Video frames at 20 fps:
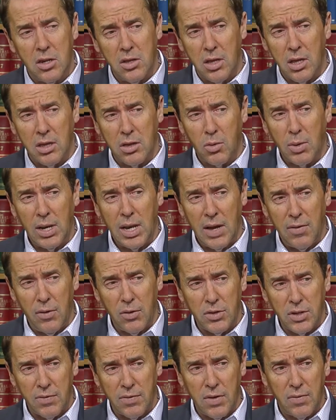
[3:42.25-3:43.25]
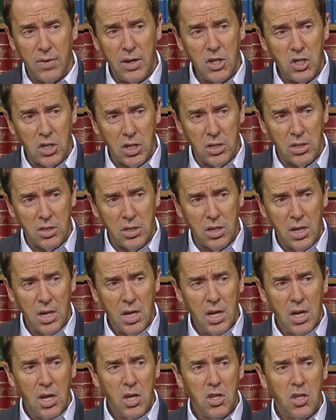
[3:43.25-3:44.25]
the 3 levels of divisions
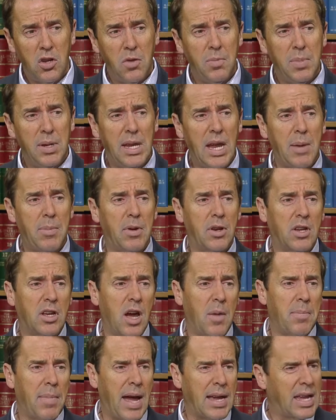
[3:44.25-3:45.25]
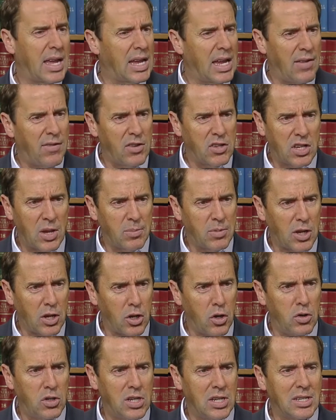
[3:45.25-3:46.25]
to be able to come back and give us some
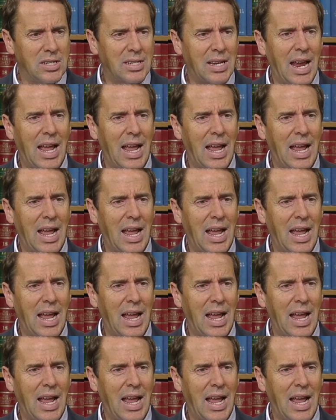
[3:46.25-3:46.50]
solutions,